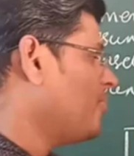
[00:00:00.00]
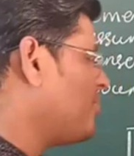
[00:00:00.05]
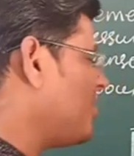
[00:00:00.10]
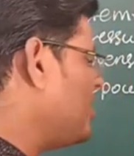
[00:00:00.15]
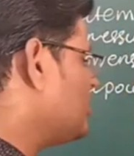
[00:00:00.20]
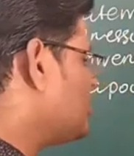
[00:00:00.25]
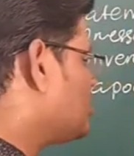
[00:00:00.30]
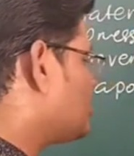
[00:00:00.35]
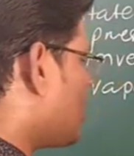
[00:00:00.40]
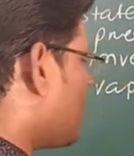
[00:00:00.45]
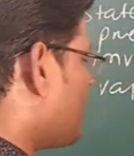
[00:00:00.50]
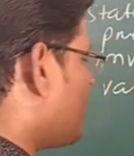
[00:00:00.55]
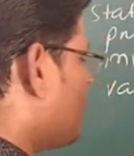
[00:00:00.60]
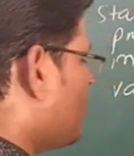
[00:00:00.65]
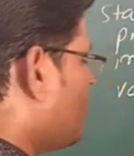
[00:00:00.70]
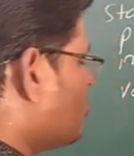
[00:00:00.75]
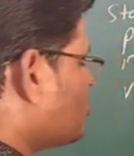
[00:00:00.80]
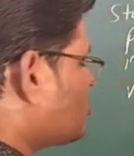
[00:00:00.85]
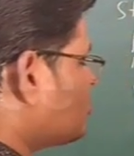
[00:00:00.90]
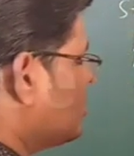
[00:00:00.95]
Friends,
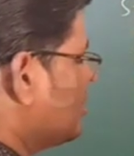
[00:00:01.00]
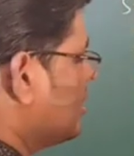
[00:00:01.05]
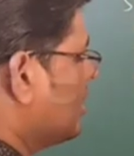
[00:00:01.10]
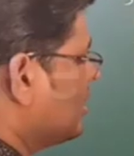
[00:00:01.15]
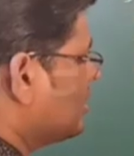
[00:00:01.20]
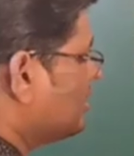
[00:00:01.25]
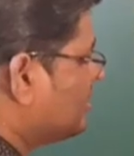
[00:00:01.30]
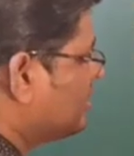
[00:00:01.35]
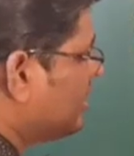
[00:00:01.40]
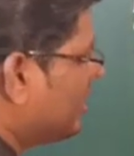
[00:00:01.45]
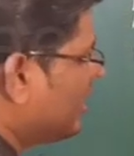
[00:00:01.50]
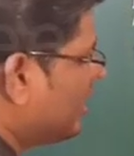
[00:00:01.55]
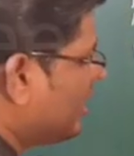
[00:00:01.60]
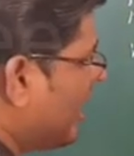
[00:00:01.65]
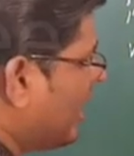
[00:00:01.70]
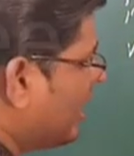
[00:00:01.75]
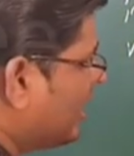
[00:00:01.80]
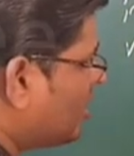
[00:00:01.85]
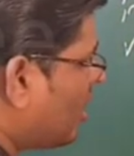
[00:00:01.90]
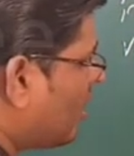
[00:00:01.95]
suppose the
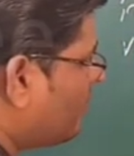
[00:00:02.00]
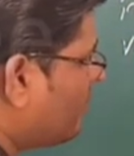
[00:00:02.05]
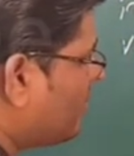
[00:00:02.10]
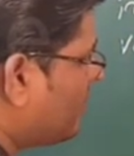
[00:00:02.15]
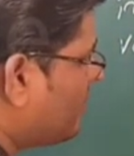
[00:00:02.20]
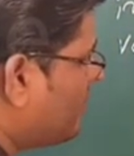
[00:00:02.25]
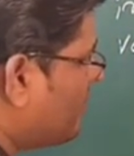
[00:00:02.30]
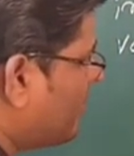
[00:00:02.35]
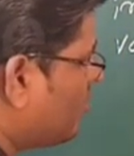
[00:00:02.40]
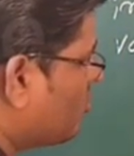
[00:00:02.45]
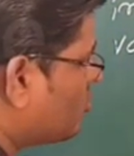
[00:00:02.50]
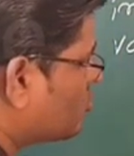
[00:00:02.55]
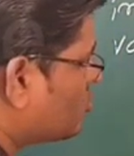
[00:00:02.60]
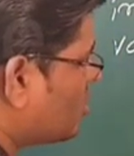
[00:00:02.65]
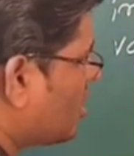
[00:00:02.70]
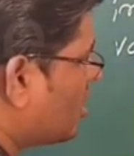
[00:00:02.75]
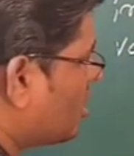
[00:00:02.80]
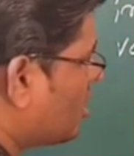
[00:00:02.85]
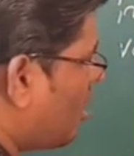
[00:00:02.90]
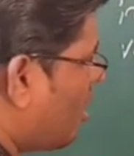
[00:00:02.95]
rate of
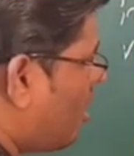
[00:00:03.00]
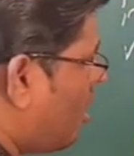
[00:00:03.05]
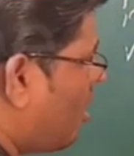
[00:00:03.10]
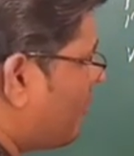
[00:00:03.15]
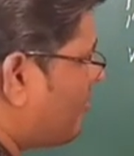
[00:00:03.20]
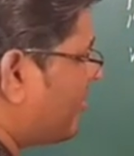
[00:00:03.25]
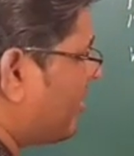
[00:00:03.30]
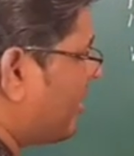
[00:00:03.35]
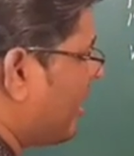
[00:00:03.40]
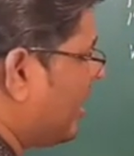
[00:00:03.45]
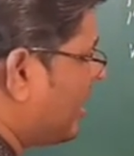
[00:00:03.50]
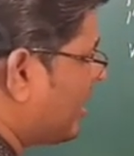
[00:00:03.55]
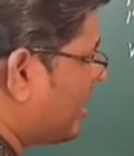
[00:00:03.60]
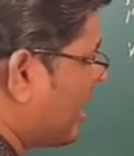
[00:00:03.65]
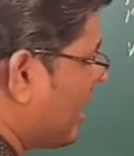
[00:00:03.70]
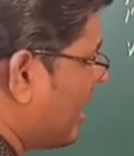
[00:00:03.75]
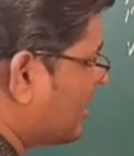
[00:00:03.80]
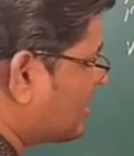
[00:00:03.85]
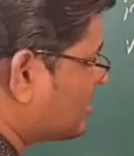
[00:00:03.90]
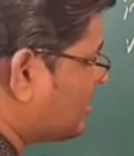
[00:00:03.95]
diffusion of a
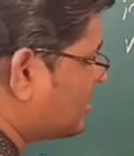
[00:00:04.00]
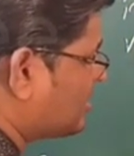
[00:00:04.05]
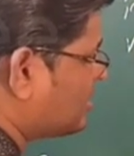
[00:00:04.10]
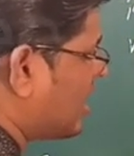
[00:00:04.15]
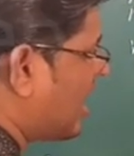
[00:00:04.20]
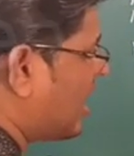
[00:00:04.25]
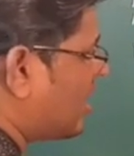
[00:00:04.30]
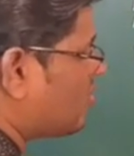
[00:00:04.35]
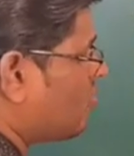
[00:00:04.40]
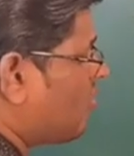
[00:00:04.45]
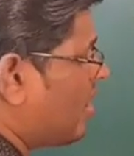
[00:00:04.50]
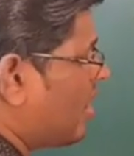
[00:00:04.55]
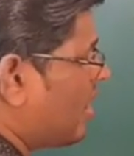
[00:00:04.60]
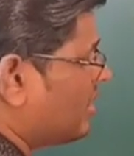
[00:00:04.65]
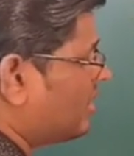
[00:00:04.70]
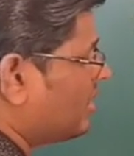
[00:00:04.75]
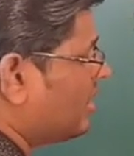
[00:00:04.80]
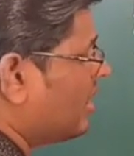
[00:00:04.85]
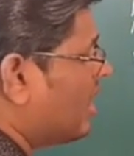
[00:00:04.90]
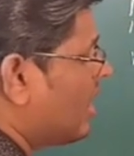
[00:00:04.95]
gas is
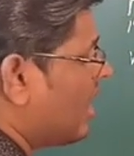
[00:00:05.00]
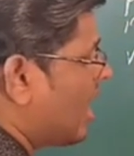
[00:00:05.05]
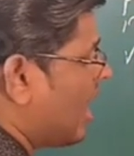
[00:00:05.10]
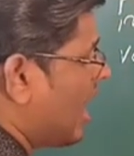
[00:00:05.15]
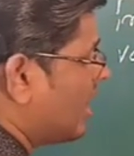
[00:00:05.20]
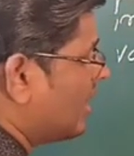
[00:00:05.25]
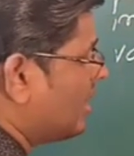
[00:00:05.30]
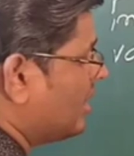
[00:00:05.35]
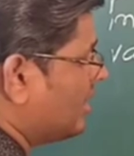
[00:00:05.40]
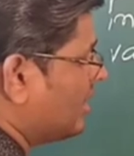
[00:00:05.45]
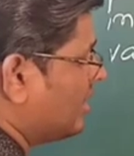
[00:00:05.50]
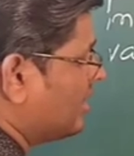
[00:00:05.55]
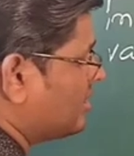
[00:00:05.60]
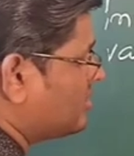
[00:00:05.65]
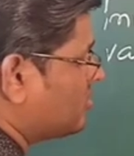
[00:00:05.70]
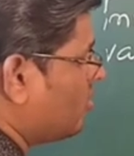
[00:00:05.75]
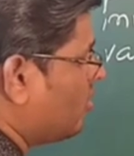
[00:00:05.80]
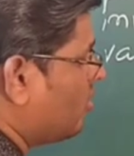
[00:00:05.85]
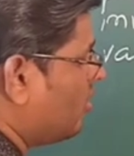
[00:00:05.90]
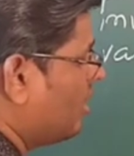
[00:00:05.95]
R1 and it
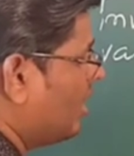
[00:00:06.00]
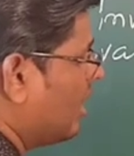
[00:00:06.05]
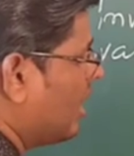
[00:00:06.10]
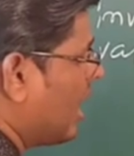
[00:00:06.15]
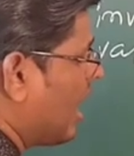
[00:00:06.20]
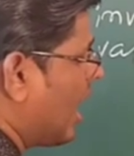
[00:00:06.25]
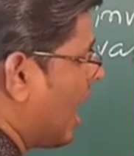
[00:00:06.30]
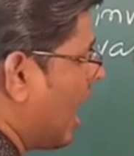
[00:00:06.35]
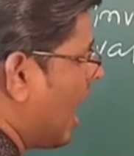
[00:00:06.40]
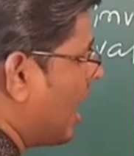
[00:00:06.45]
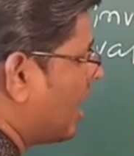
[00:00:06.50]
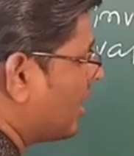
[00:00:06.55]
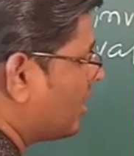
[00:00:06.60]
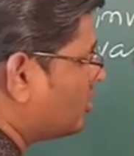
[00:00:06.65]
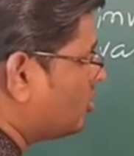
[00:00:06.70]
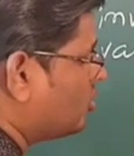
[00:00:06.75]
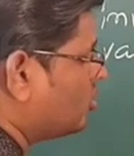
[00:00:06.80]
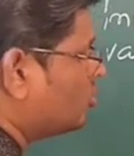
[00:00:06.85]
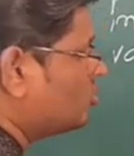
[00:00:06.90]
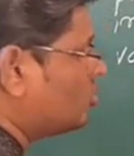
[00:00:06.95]
is your
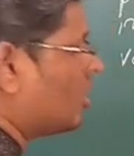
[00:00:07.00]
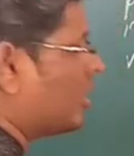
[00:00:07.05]
R2.